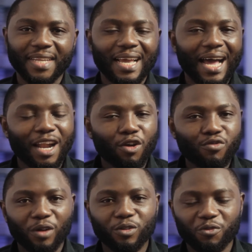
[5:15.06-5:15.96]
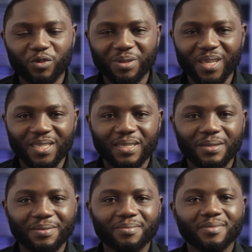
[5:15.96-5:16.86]
And I'll round off with this.
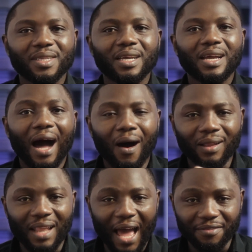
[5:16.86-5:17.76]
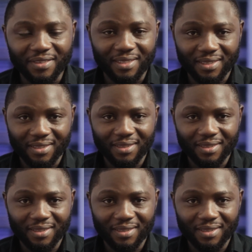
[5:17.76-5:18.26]
Our lives